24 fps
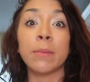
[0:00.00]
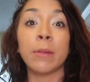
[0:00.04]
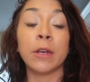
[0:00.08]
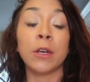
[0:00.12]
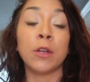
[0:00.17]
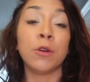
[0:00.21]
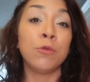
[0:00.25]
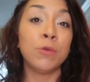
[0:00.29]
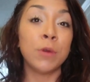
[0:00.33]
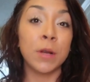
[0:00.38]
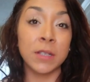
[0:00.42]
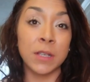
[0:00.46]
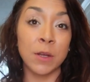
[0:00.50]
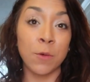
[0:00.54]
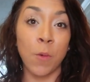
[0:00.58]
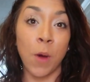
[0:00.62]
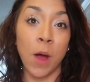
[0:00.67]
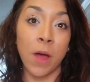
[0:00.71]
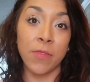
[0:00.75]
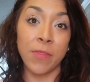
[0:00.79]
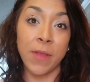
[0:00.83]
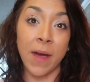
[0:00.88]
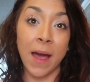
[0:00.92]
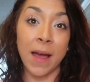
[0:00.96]
I mean, who doesn't
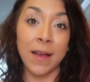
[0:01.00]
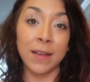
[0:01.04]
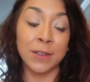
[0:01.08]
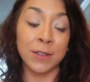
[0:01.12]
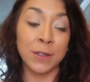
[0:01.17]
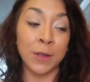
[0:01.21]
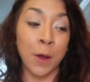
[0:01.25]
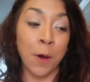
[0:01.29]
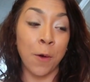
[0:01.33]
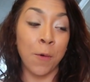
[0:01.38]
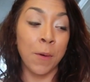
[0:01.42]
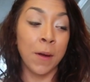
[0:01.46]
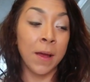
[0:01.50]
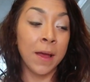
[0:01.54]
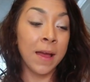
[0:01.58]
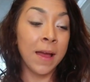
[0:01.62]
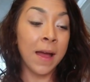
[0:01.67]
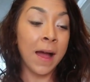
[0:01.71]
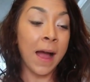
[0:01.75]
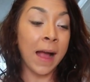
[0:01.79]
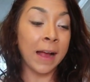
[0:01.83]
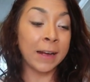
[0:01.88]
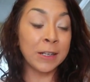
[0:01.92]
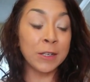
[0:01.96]
want that? So
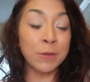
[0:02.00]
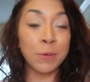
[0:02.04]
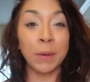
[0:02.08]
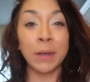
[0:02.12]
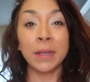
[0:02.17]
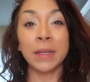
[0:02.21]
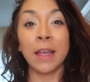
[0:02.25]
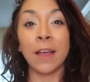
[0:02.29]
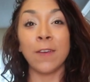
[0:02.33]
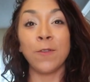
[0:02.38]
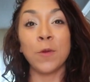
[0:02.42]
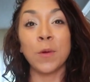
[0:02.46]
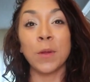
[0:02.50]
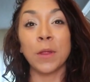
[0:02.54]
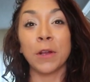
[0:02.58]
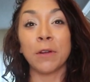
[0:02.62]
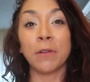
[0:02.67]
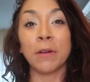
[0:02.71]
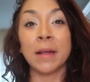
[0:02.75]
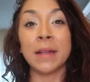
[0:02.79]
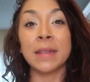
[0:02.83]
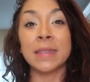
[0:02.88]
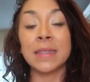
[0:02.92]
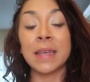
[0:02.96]
I just wanna give you a
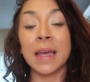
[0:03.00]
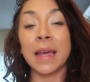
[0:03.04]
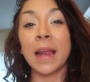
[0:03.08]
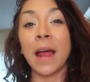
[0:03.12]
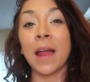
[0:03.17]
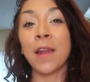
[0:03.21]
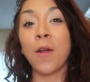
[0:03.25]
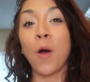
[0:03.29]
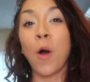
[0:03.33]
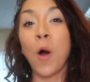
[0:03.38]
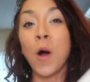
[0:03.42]
little insight on